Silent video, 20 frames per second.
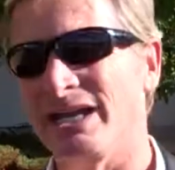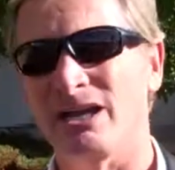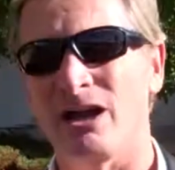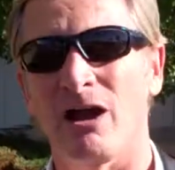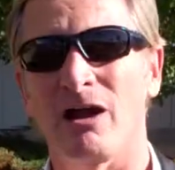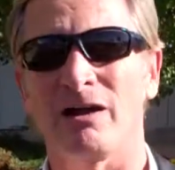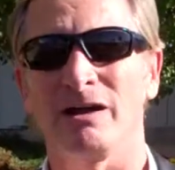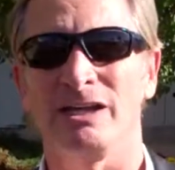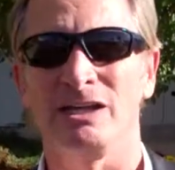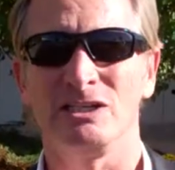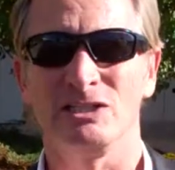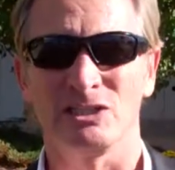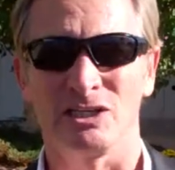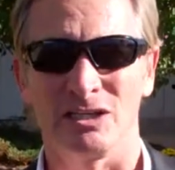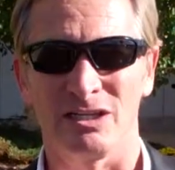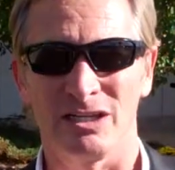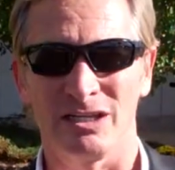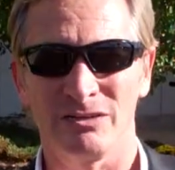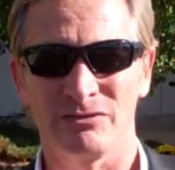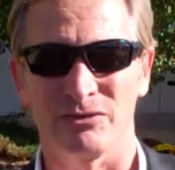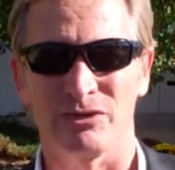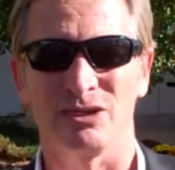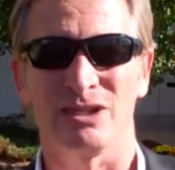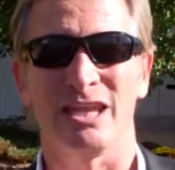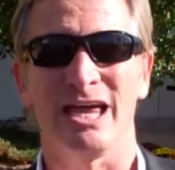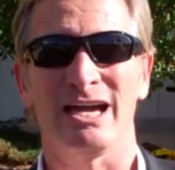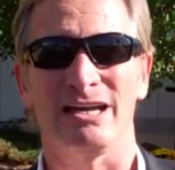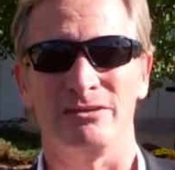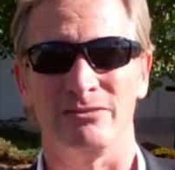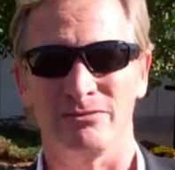car engine for
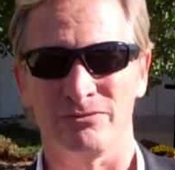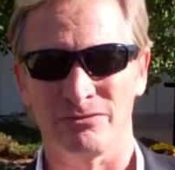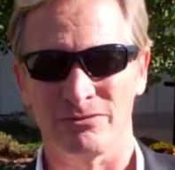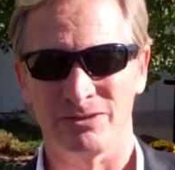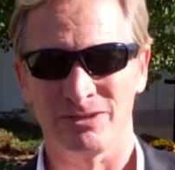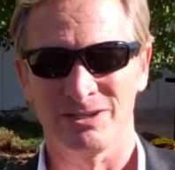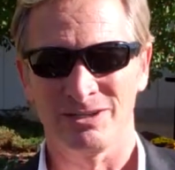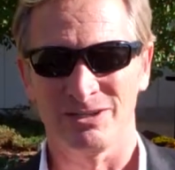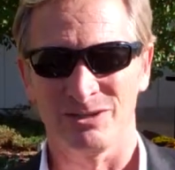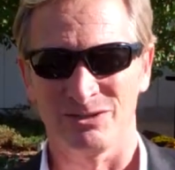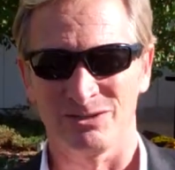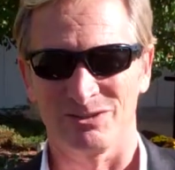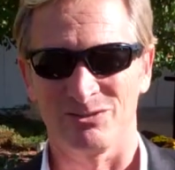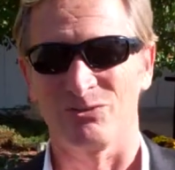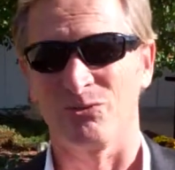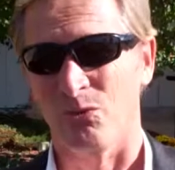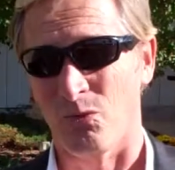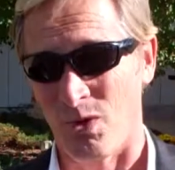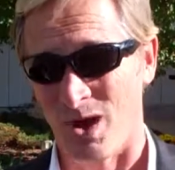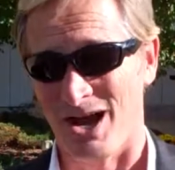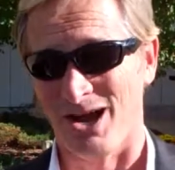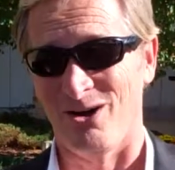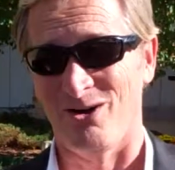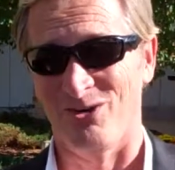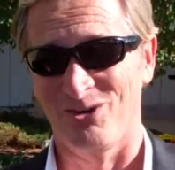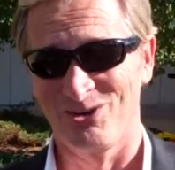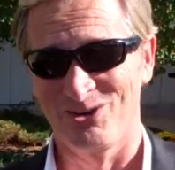life. Wow.